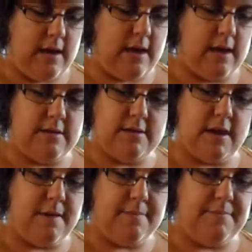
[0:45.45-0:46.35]
and
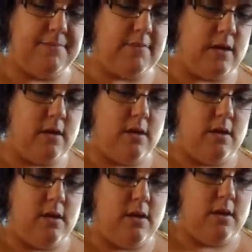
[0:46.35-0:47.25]

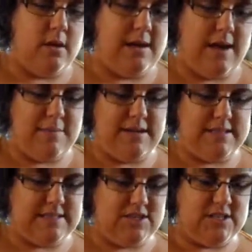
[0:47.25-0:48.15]
I
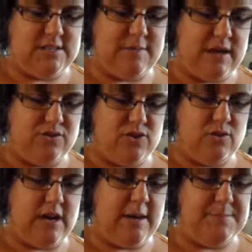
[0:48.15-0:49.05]
mean, it's just about
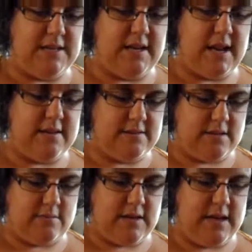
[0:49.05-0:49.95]
2 cups, I guess.
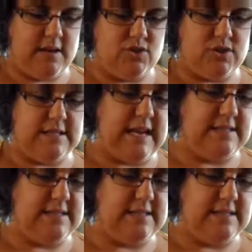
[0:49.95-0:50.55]
I'm kind of just